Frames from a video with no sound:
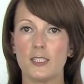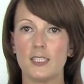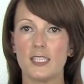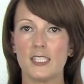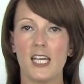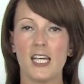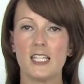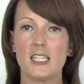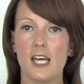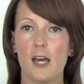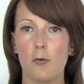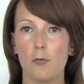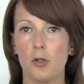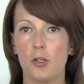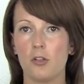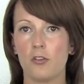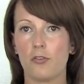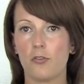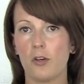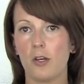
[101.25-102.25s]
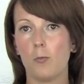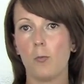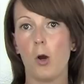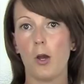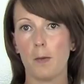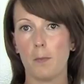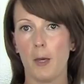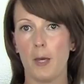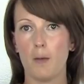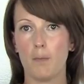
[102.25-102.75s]
to say download a free
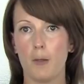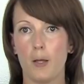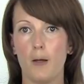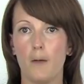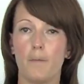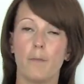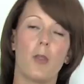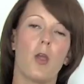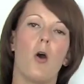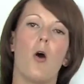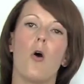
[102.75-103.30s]
white paper.